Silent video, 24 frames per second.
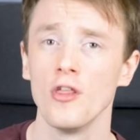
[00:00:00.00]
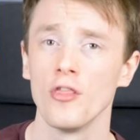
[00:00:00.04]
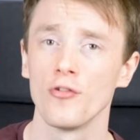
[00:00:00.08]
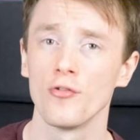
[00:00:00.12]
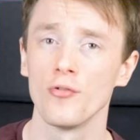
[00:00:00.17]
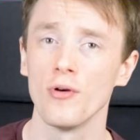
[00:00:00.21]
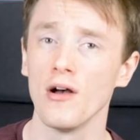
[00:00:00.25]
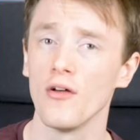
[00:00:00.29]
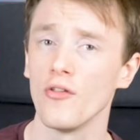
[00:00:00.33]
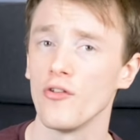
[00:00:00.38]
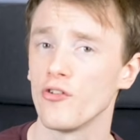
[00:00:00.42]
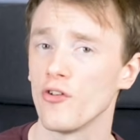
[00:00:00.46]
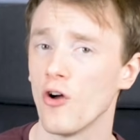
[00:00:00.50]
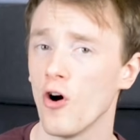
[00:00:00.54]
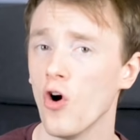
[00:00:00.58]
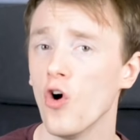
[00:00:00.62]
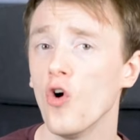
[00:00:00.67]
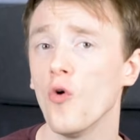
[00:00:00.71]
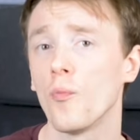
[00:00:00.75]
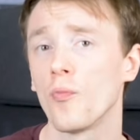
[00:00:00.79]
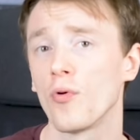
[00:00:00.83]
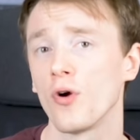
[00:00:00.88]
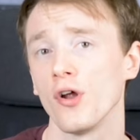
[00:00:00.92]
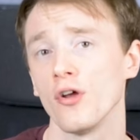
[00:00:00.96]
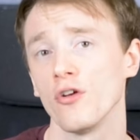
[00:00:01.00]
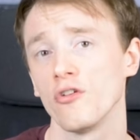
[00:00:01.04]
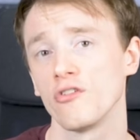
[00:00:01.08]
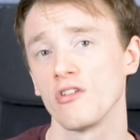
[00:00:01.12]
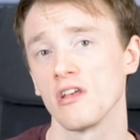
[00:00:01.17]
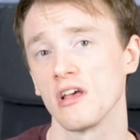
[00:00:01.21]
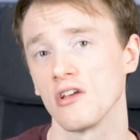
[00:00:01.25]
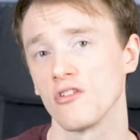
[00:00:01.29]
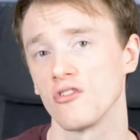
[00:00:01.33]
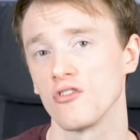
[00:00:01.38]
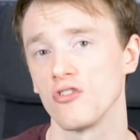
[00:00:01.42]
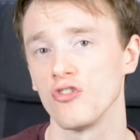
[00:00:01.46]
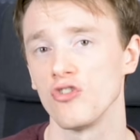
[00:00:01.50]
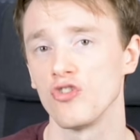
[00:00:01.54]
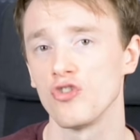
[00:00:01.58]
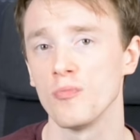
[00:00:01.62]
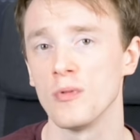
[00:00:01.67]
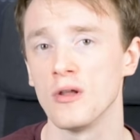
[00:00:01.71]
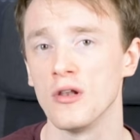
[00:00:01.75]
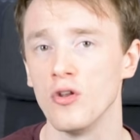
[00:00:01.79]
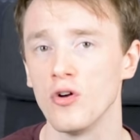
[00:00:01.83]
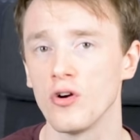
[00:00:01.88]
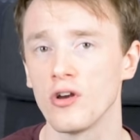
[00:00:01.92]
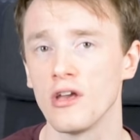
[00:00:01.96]
Throughout this whole process, you should
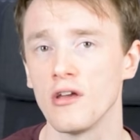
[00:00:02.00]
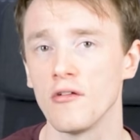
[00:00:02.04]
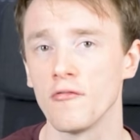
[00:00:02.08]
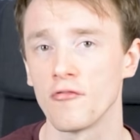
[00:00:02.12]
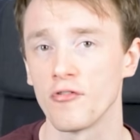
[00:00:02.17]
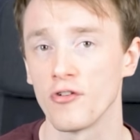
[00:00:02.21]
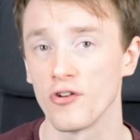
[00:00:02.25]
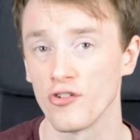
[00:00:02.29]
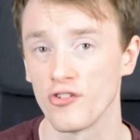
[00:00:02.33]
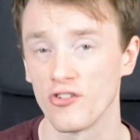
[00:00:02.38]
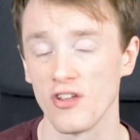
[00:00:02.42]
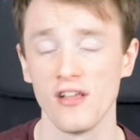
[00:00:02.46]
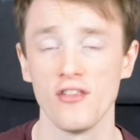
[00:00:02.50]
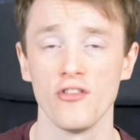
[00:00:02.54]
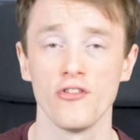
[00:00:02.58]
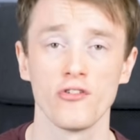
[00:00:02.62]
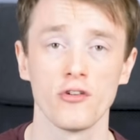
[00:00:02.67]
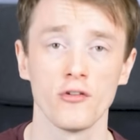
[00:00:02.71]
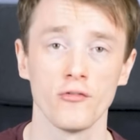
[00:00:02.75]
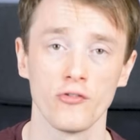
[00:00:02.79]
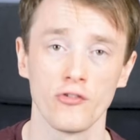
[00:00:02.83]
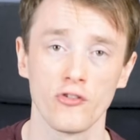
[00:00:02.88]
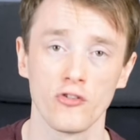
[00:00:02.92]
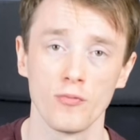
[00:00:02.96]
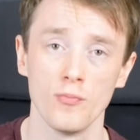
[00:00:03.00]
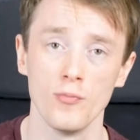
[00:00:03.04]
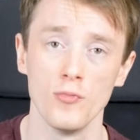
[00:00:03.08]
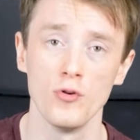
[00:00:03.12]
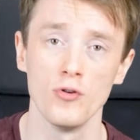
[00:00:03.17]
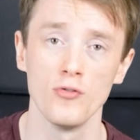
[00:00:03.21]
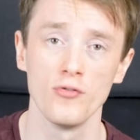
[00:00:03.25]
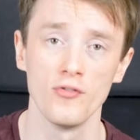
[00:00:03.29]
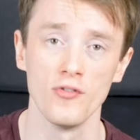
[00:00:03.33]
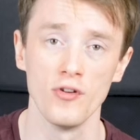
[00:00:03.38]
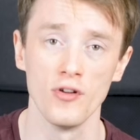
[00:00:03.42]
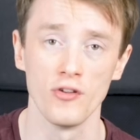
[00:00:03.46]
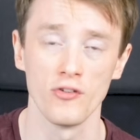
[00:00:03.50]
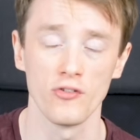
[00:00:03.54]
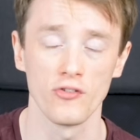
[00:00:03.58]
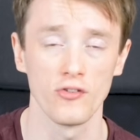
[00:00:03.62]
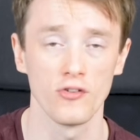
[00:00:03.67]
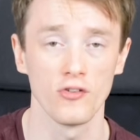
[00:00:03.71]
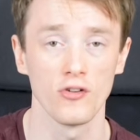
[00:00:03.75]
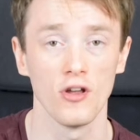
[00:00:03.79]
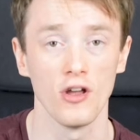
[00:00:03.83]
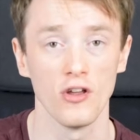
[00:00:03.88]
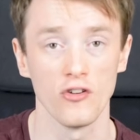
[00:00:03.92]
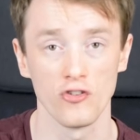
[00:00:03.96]
be looking for a sense of smoothness
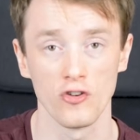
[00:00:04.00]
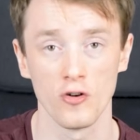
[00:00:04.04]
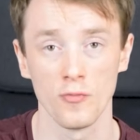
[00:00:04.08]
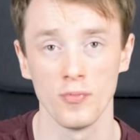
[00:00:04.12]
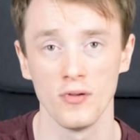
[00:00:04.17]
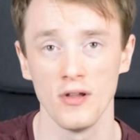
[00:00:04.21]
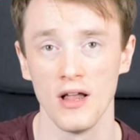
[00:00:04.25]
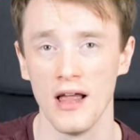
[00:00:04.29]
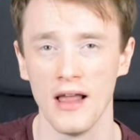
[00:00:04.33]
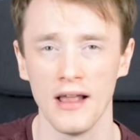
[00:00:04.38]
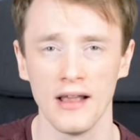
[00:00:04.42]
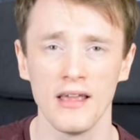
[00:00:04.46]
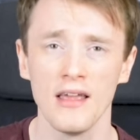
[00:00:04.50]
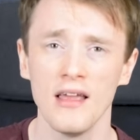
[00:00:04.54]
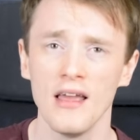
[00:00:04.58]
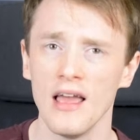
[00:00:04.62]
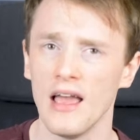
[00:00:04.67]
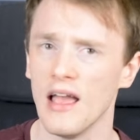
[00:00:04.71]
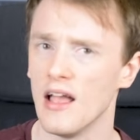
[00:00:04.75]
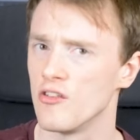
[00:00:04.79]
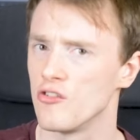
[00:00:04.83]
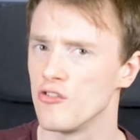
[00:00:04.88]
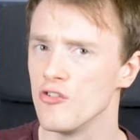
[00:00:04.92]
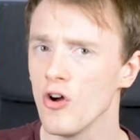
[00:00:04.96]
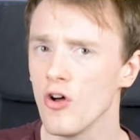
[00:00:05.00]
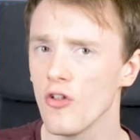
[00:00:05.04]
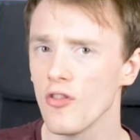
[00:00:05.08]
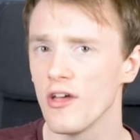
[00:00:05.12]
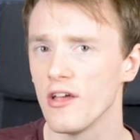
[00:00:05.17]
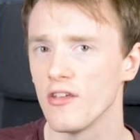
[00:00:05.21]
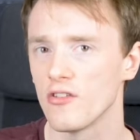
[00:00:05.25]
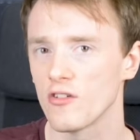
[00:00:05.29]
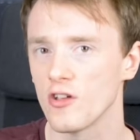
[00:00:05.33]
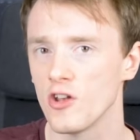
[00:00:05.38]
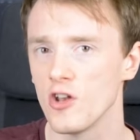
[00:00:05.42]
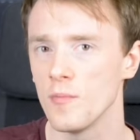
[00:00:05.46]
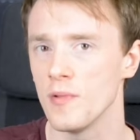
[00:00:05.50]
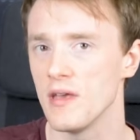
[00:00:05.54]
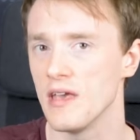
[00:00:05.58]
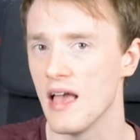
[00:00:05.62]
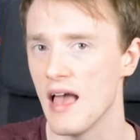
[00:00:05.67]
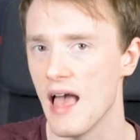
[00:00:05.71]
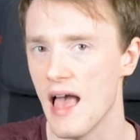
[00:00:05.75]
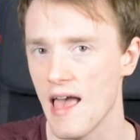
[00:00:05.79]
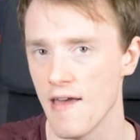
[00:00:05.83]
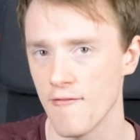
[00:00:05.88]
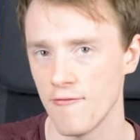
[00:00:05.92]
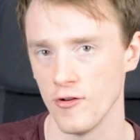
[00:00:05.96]
as you're playing. It's not that it's going to
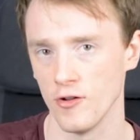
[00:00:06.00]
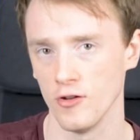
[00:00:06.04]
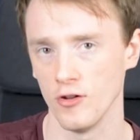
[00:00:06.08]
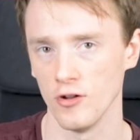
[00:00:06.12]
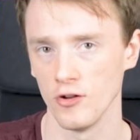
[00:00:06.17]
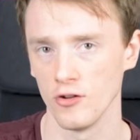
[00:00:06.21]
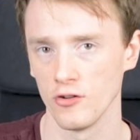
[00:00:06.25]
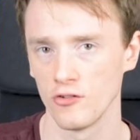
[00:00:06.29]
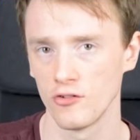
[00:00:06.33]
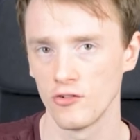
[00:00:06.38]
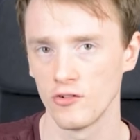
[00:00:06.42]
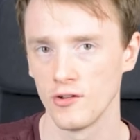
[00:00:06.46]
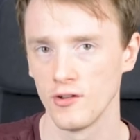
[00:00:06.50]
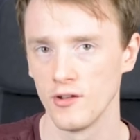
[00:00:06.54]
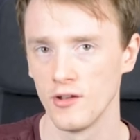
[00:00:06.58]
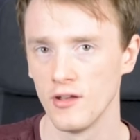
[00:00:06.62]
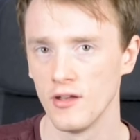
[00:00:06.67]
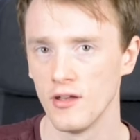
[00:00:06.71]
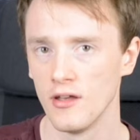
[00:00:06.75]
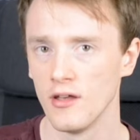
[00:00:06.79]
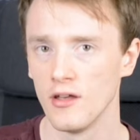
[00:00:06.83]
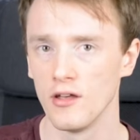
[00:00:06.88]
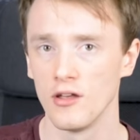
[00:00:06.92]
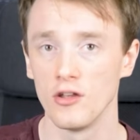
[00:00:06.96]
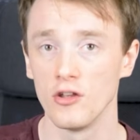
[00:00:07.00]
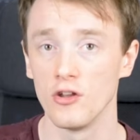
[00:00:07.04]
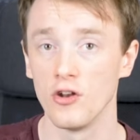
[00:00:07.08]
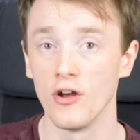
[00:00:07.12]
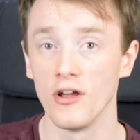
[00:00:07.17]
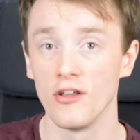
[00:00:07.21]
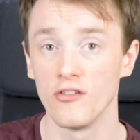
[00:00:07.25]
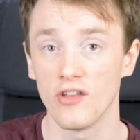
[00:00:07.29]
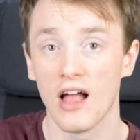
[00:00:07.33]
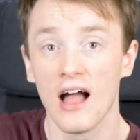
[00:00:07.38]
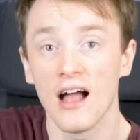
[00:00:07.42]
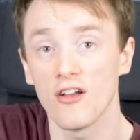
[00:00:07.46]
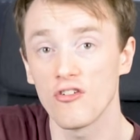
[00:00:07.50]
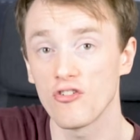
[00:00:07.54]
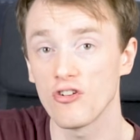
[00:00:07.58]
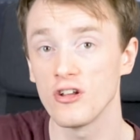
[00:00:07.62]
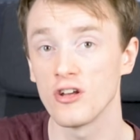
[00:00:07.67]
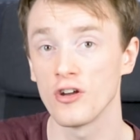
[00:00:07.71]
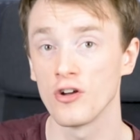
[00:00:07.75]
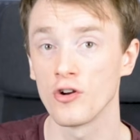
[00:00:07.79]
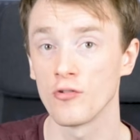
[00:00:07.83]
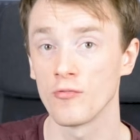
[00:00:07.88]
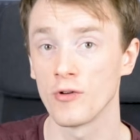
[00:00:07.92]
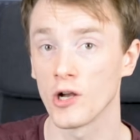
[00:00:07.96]
be effortless. It's actually
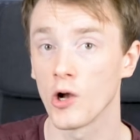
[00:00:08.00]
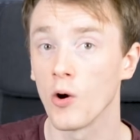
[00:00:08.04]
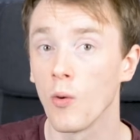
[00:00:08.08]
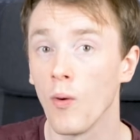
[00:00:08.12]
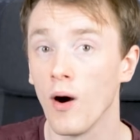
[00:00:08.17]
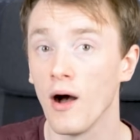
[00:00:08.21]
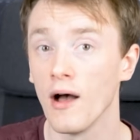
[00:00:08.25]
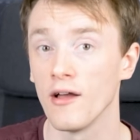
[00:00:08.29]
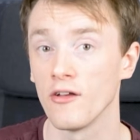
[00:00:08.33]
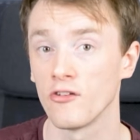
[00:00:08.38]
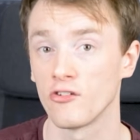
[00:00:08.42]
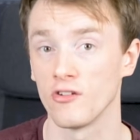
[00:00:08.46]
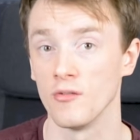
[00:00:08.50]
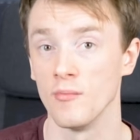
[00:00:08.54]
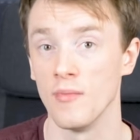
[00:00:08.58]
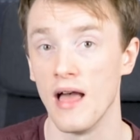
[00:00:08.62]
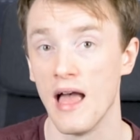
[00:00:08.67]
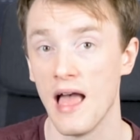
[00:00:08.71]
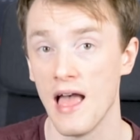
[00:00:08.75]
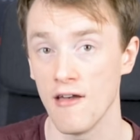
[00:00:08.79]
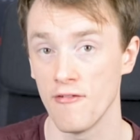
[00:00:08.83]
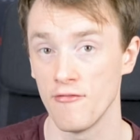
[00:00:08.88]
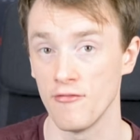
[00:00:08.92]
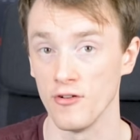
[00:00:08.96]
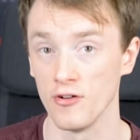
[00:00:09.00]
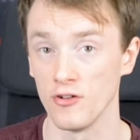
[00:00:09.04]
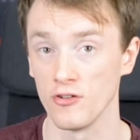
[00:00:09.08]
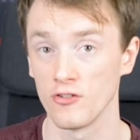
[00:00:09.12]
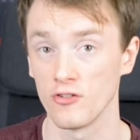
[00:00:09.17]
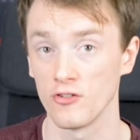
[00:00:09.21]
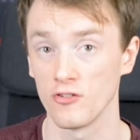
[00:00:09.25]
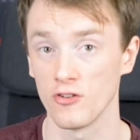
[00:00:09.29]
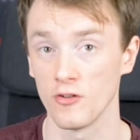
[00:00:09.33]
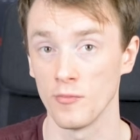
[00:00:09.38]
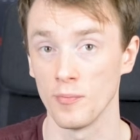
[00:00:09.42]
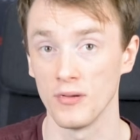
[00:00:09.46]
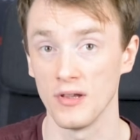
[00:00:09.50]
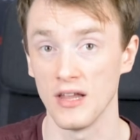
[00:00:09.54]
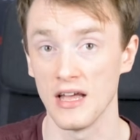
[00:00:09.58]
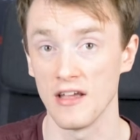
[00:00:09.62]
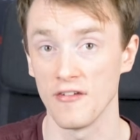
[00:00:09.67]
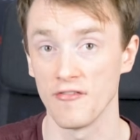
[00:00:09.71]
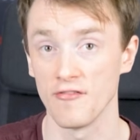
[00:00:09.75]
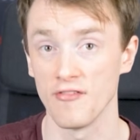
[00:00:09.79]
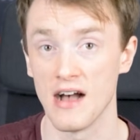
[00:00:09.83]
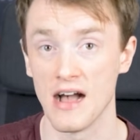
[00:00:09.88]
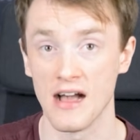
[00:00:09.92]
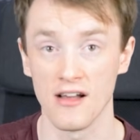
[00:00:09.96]
going to require some effort to play
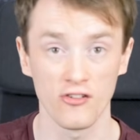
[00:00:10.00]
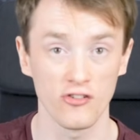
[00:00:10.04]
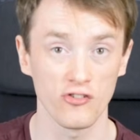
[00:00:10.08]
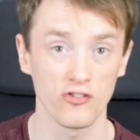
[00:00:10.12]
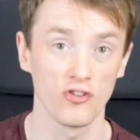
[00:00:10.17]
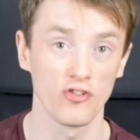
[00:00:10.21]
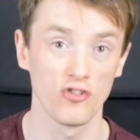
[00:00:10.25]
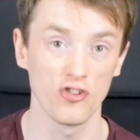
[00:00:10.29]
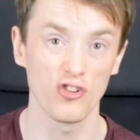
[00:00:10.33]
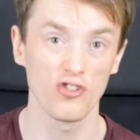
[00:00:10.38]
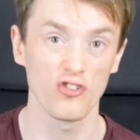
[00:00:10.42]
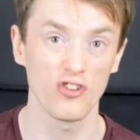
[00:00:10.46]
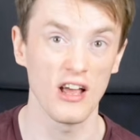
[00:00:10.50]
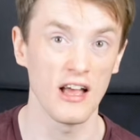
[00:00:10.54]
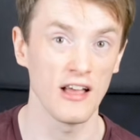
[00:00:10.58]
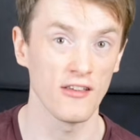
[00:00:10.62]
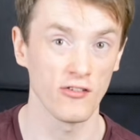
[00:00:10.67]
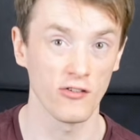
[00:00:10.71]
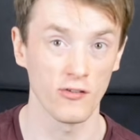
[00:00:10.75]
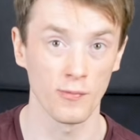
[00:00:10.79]
fast, just as